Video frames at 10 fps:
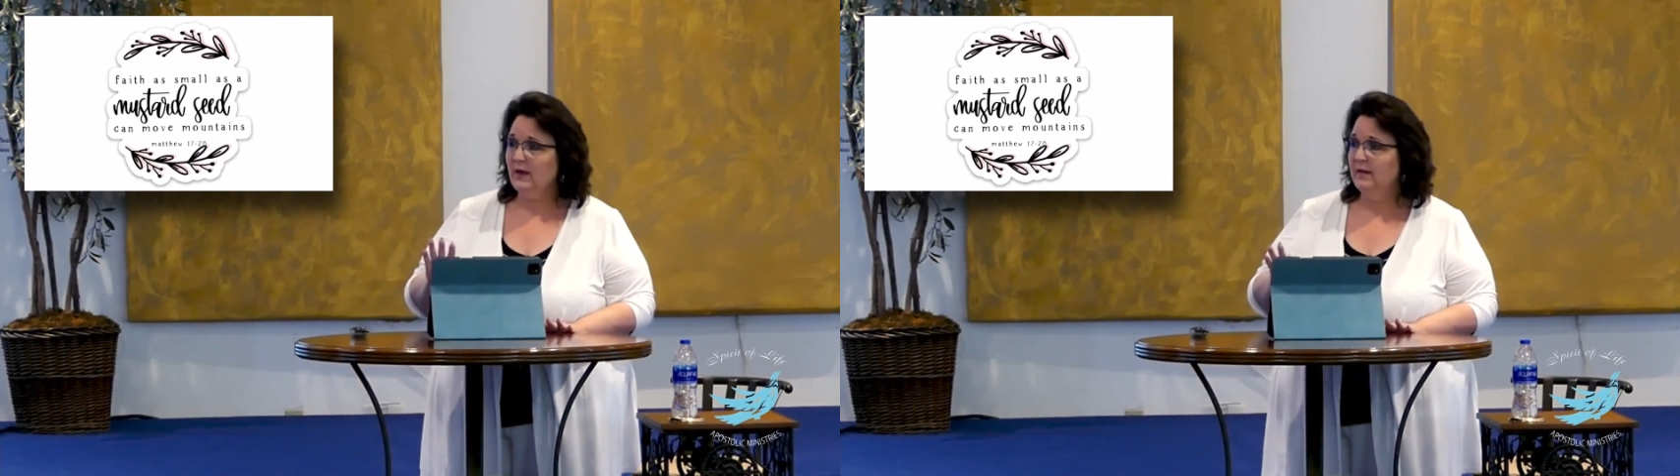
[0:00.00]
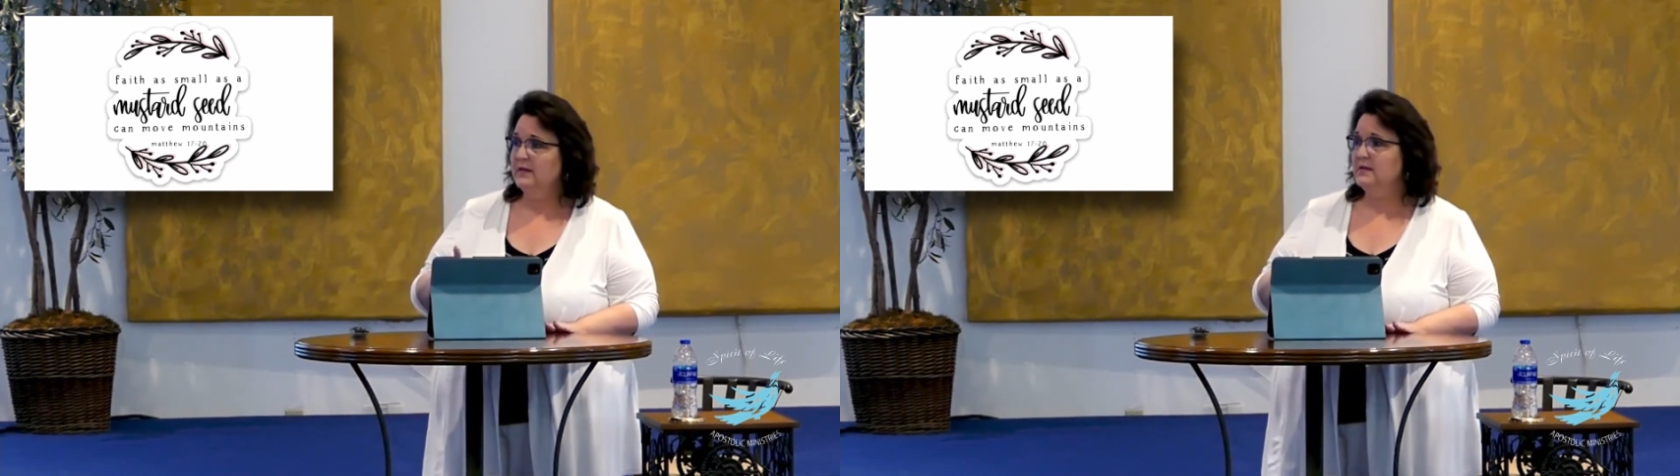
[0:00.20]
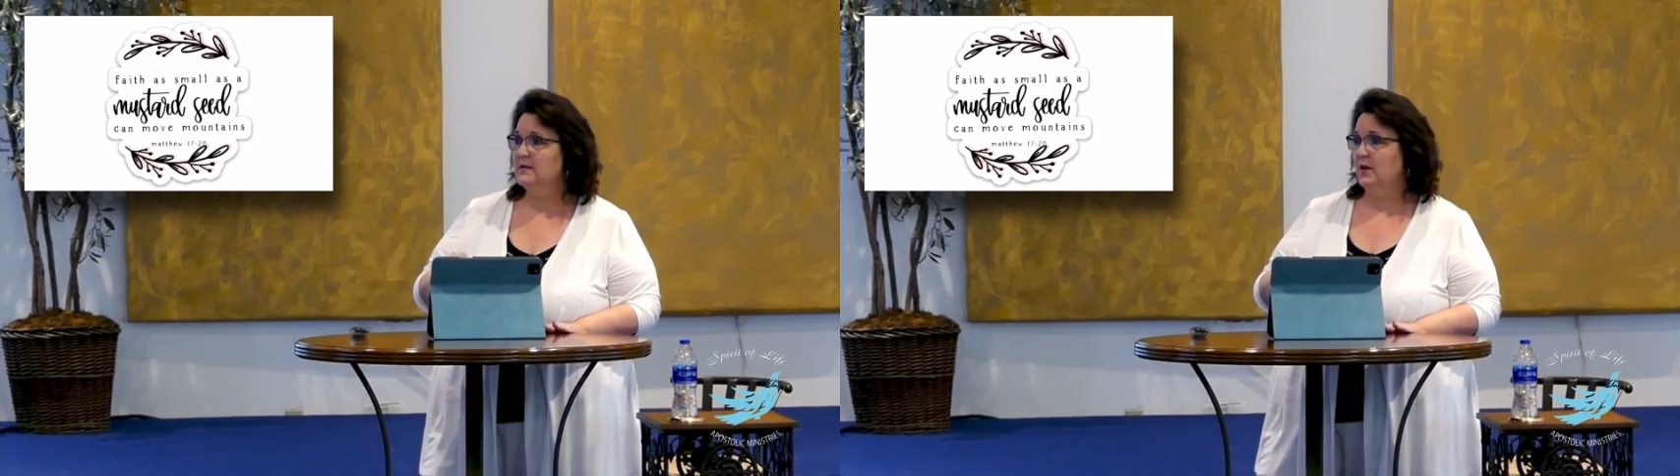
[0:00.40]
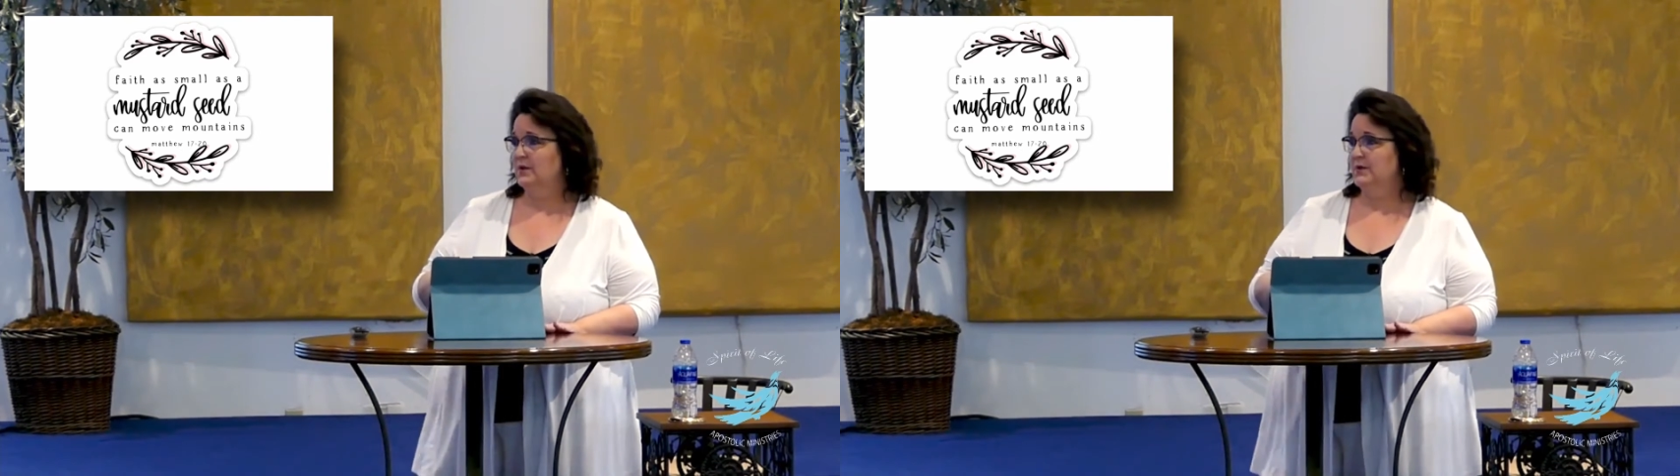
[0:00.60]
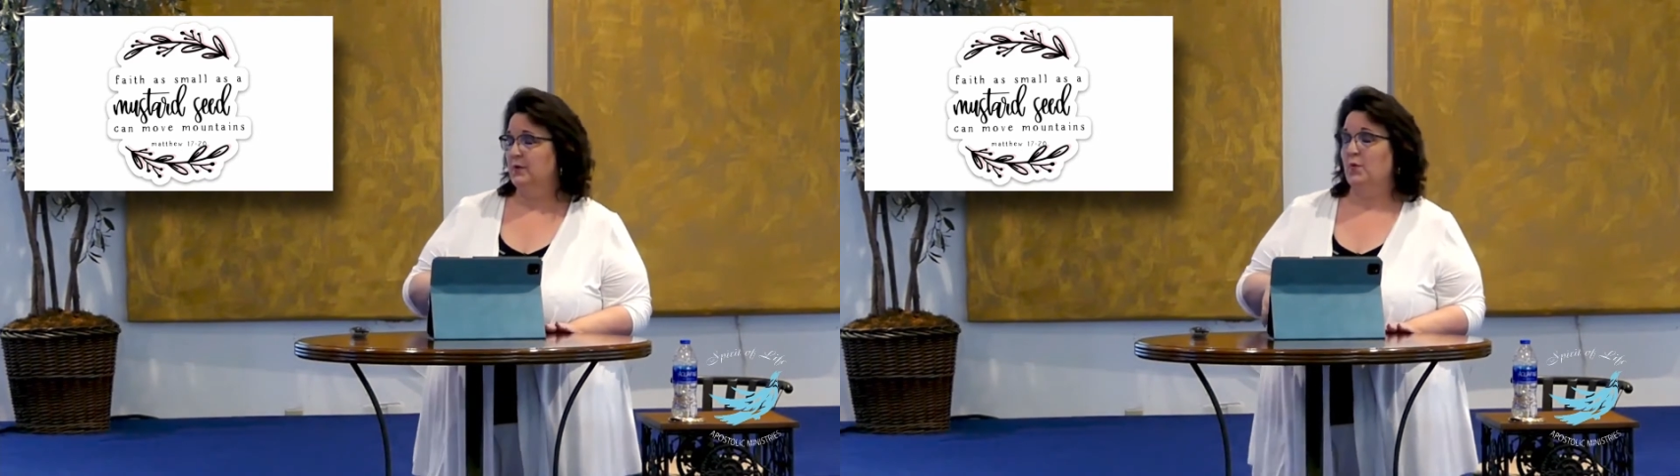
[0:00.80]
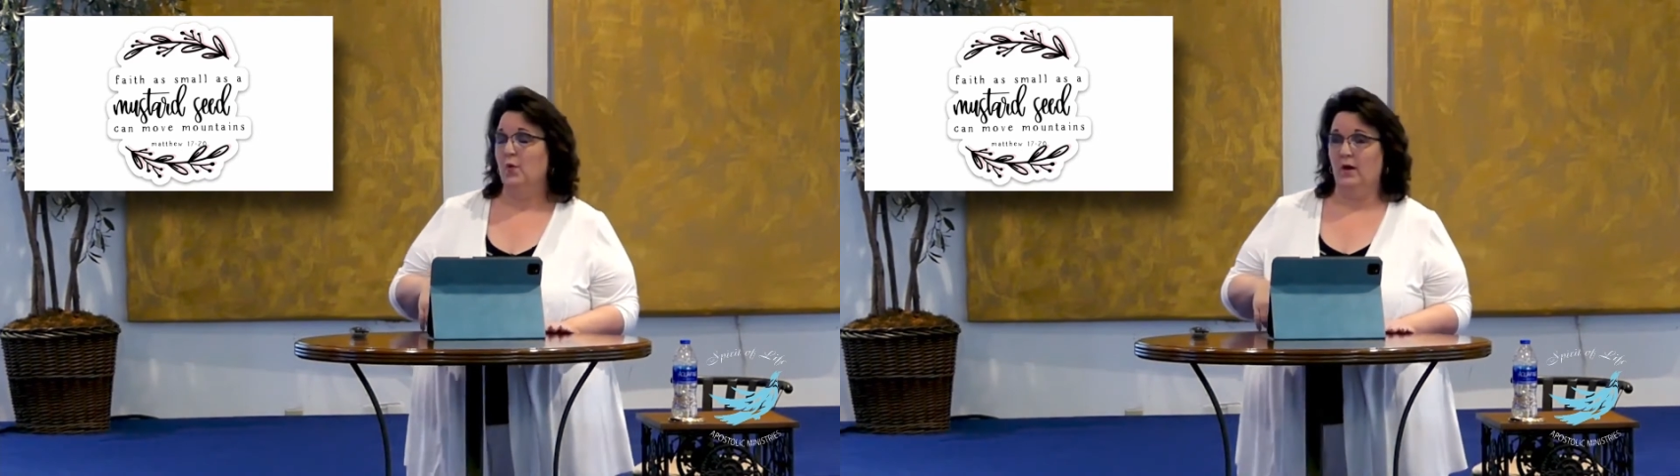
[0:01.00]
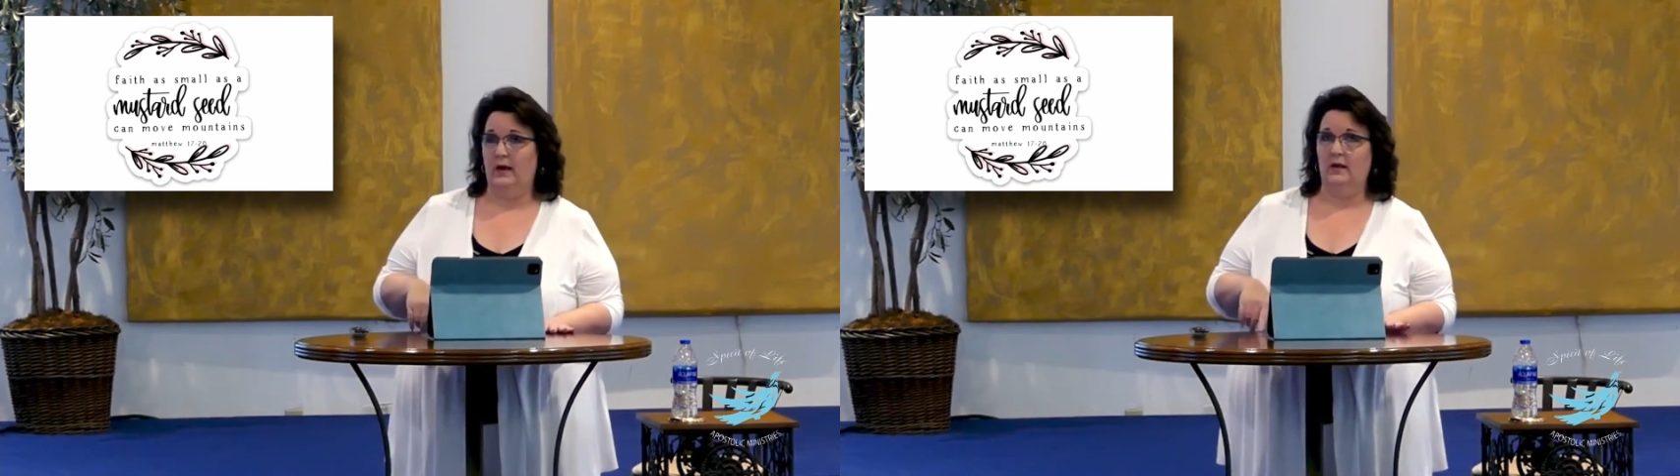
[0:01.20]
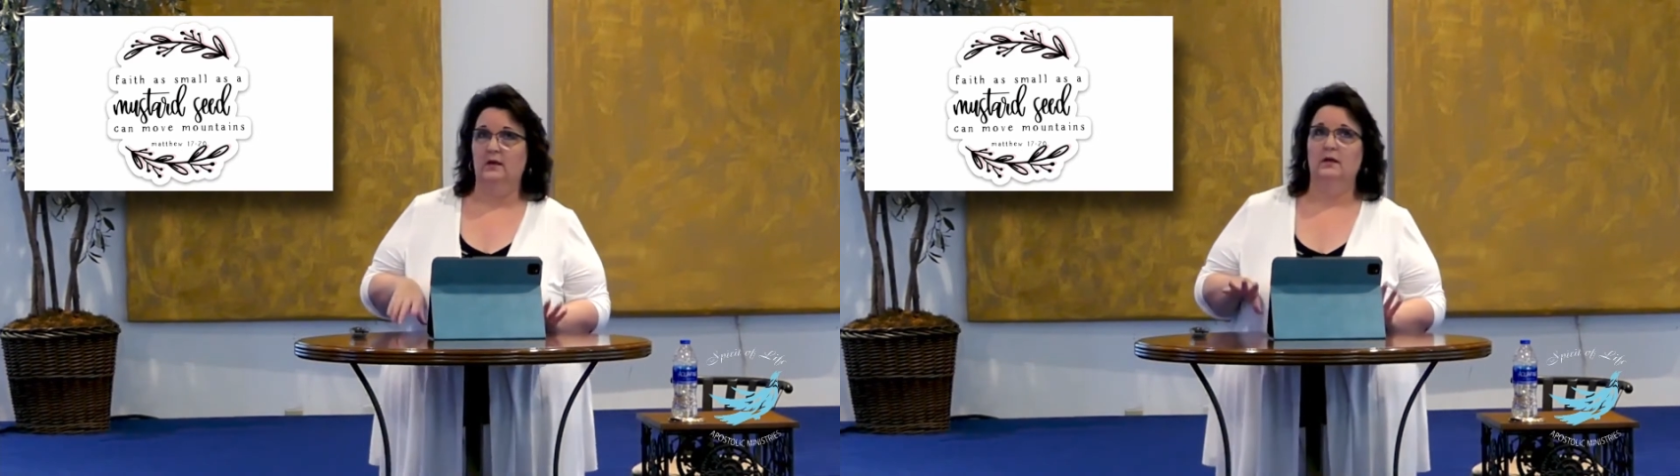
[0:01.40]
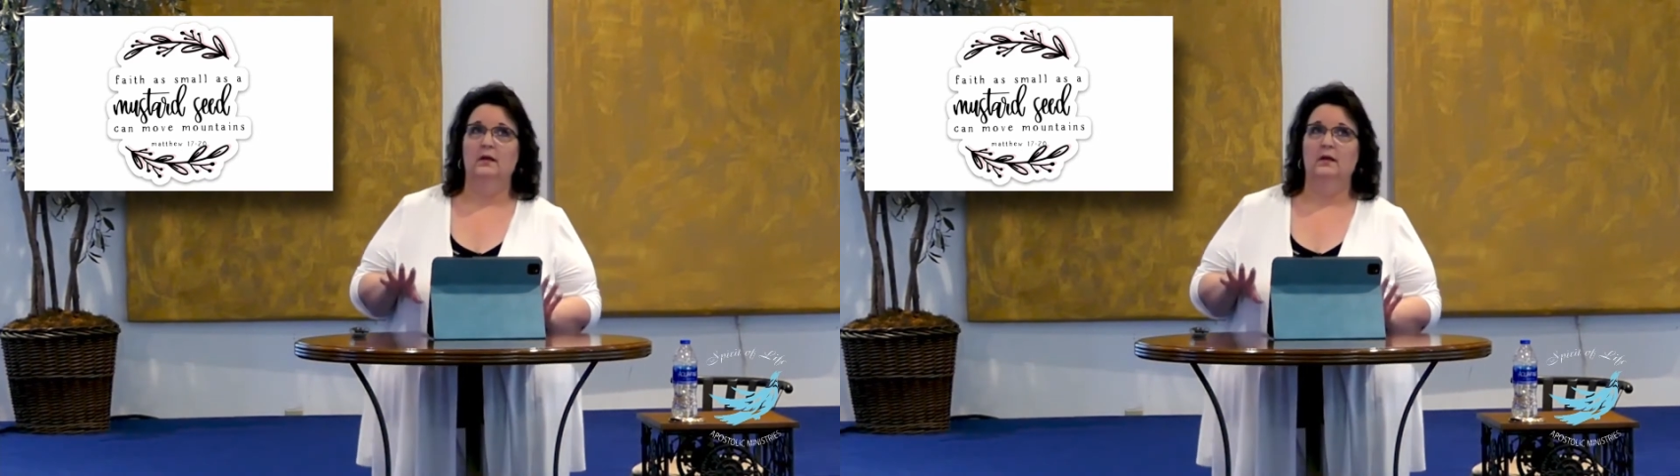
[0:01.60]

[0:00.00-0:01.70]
And this is also why